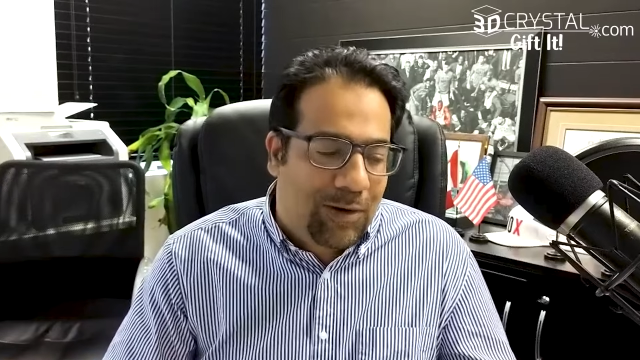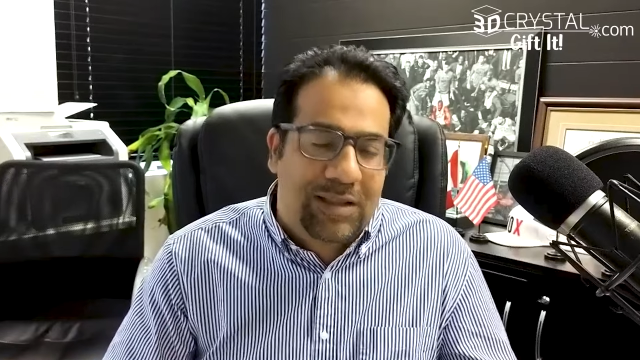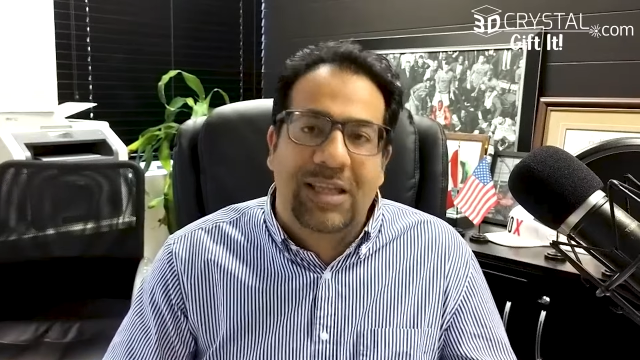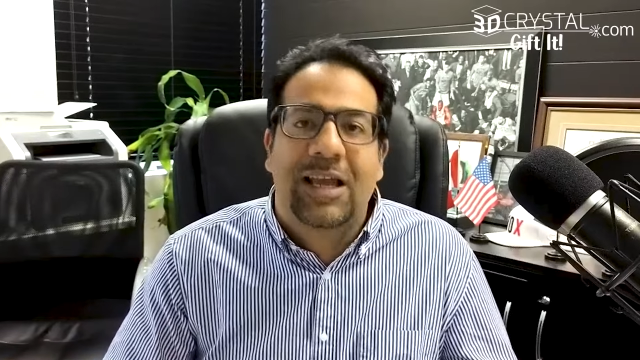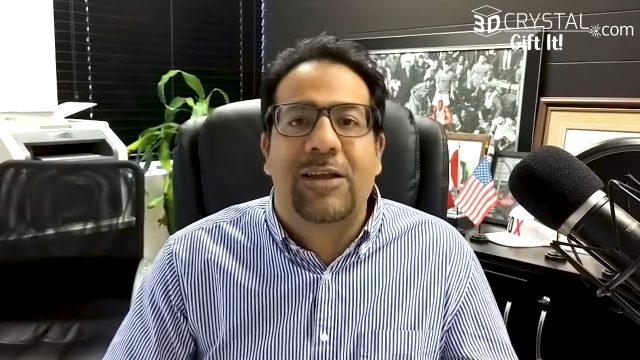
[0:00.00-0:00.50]

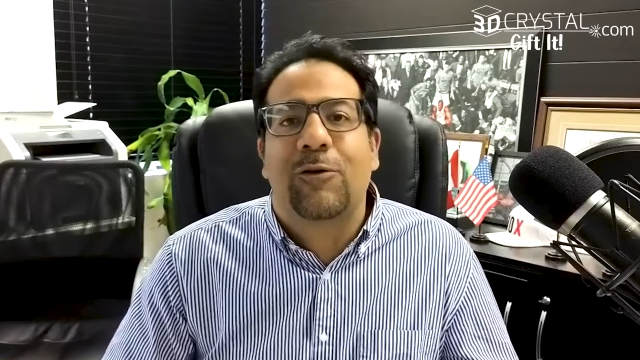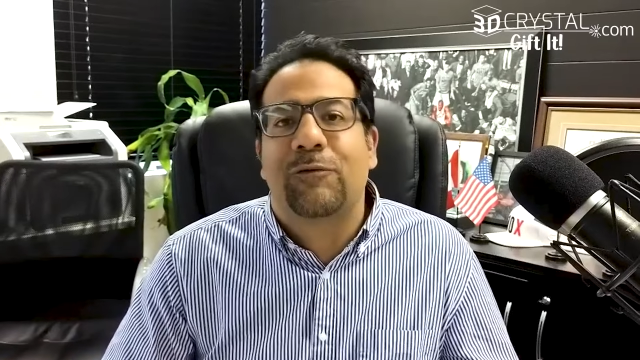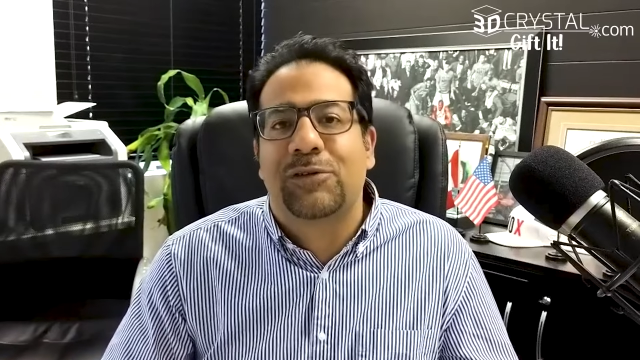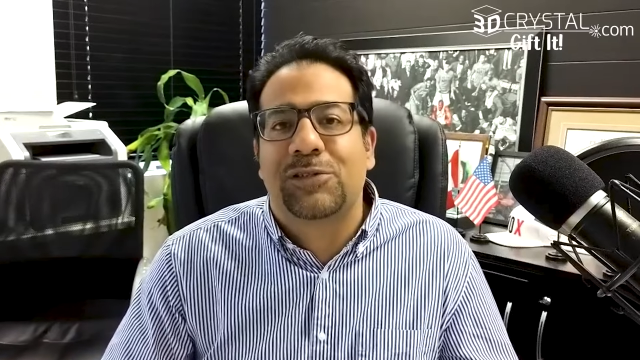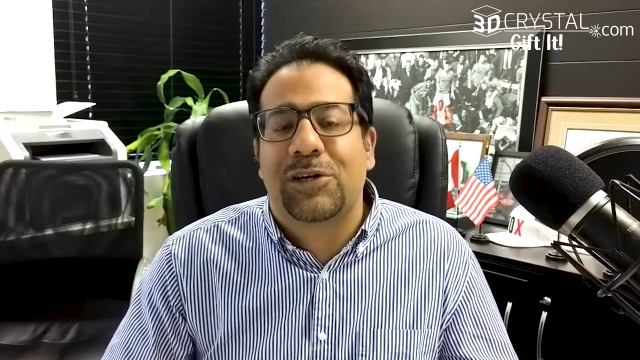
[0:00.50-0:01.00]
One thing I
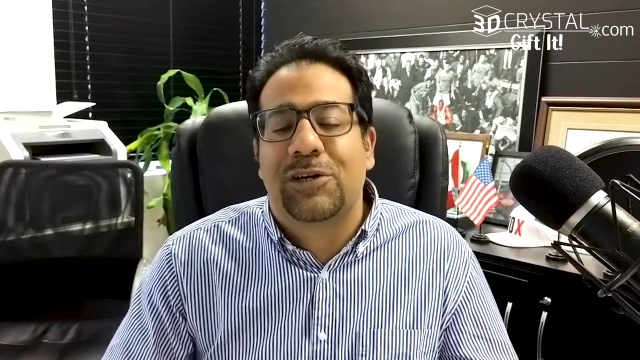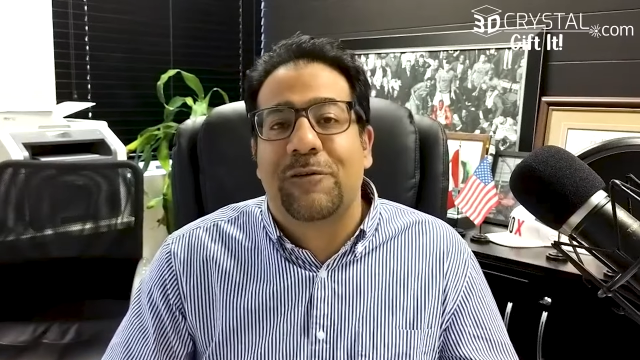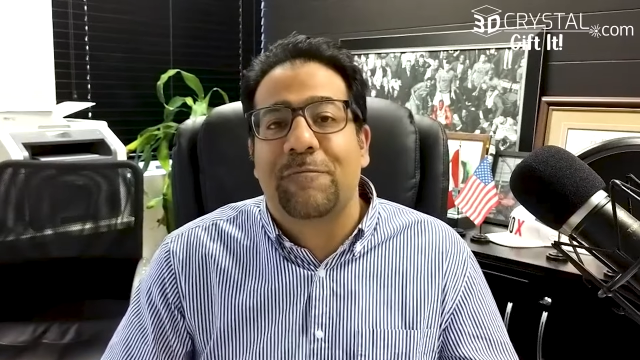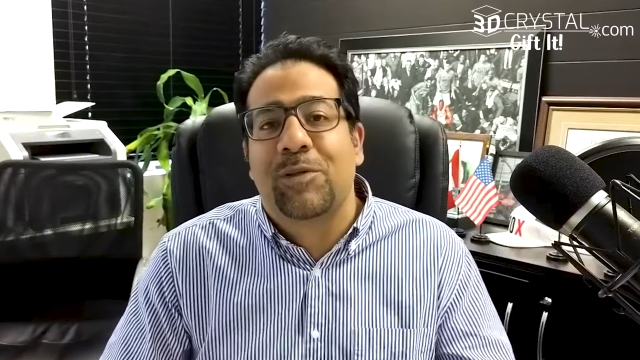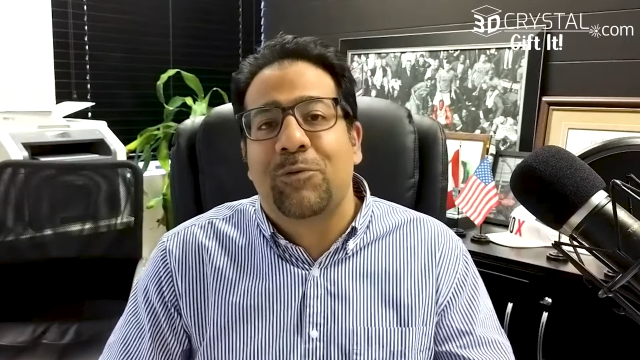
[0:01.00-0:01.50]
know for
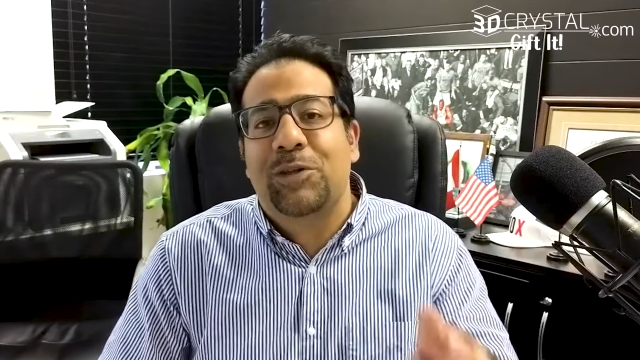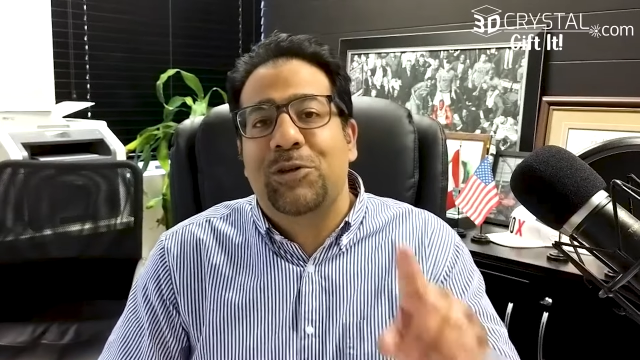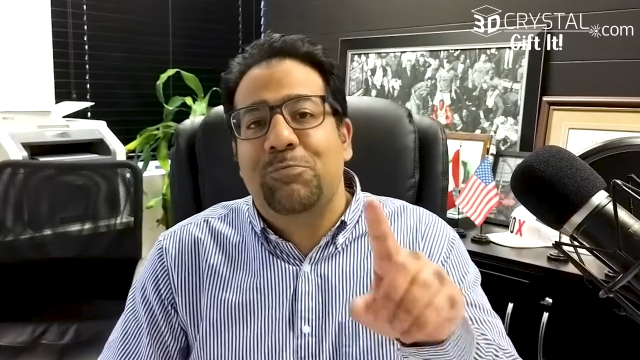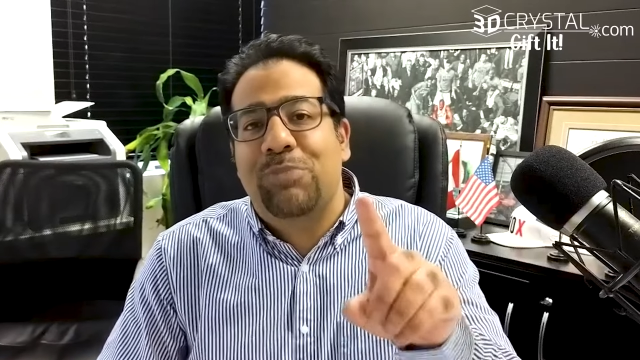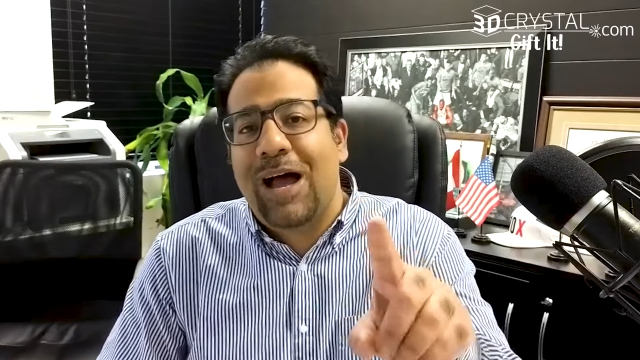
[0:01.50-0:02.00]
certain, when
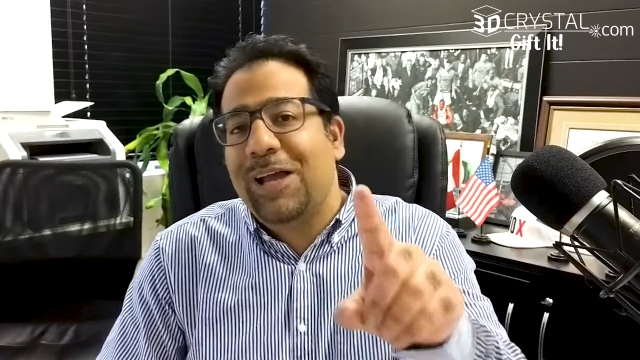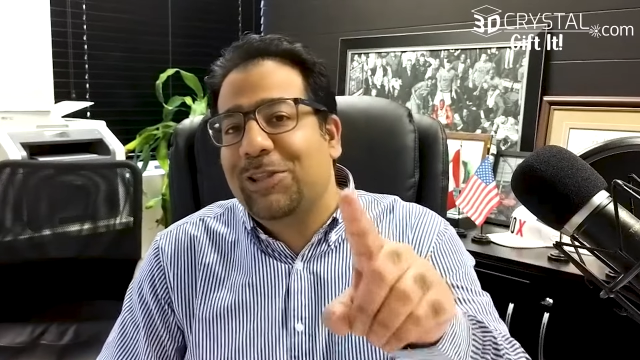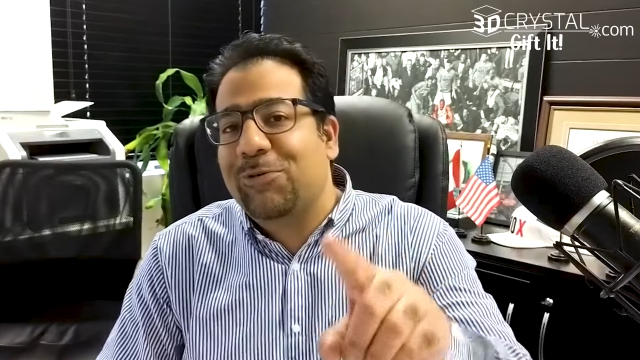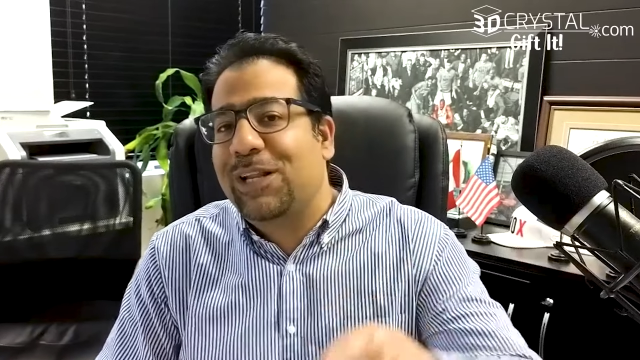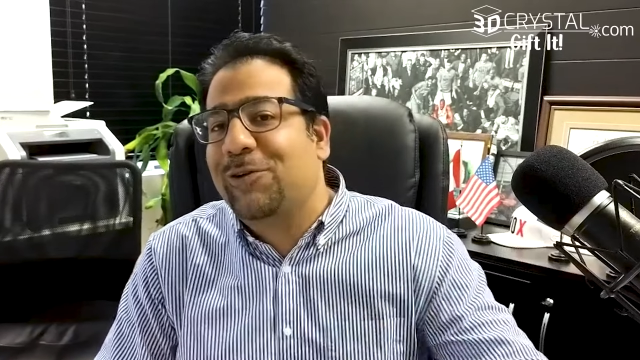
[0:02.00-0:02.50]
you buy a
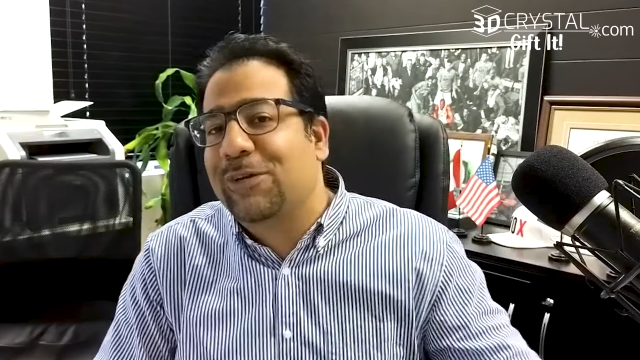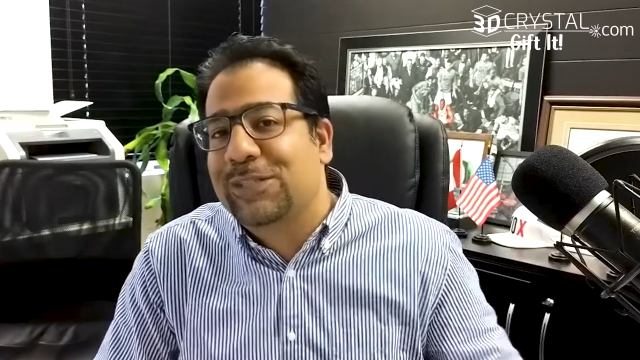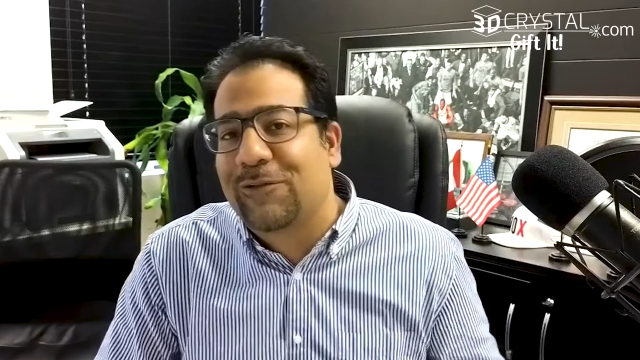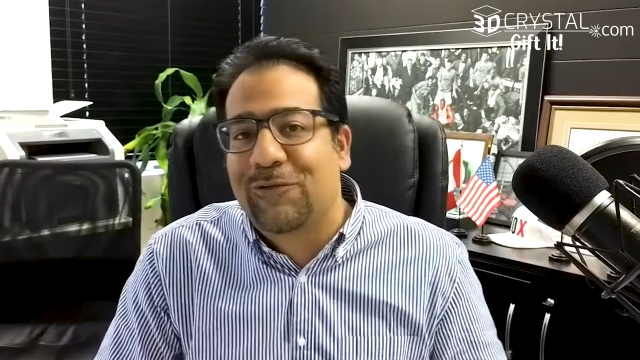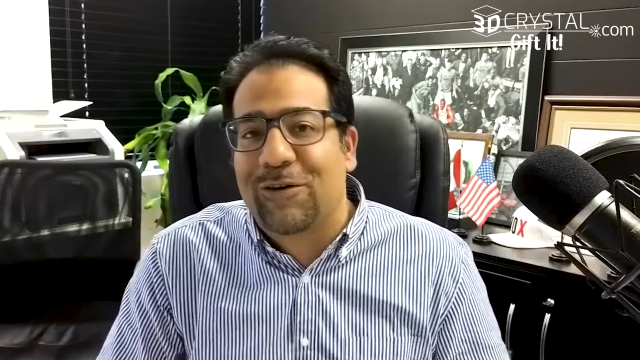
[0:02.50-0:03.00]
3D
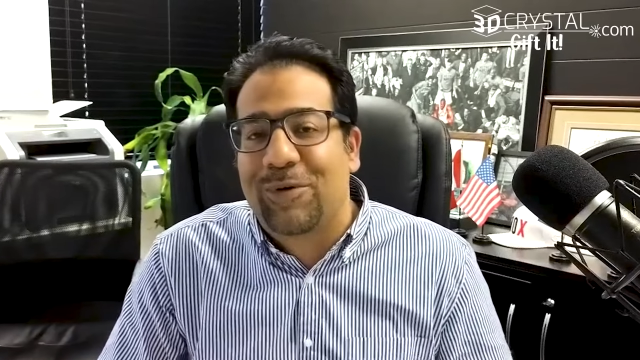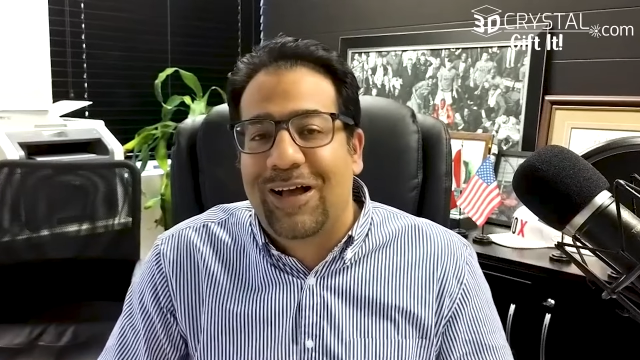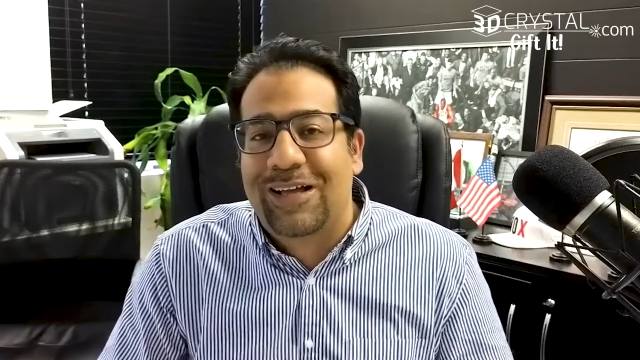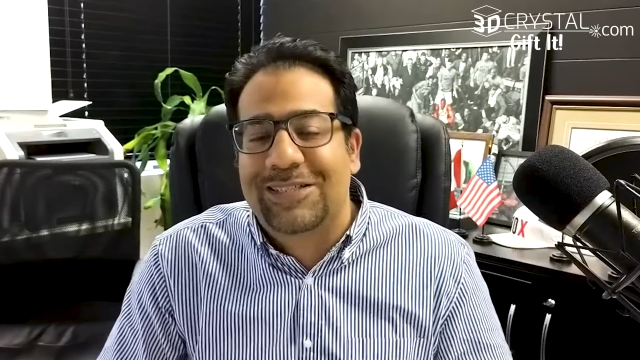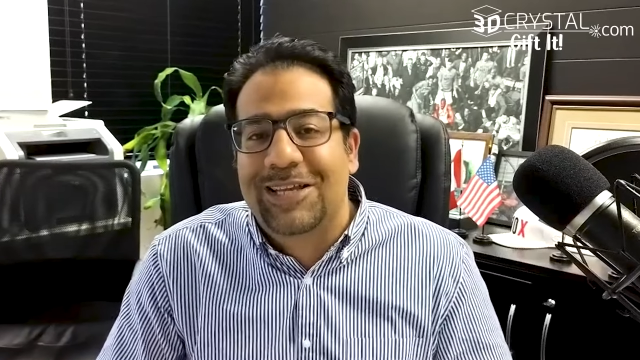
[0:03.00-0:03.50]
crystal from
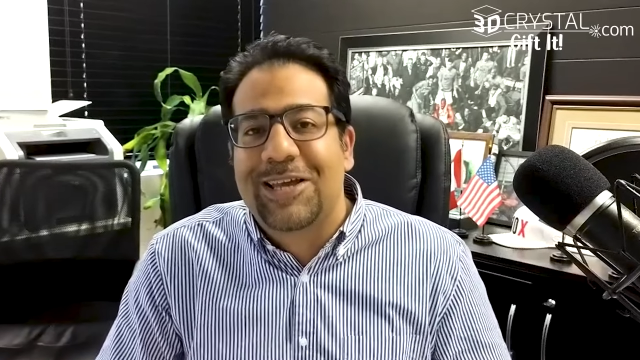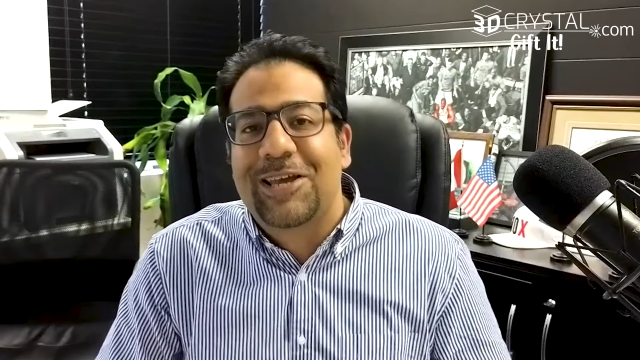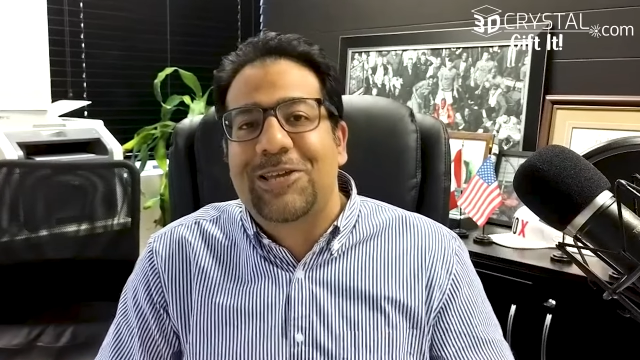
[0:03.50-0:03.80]
us,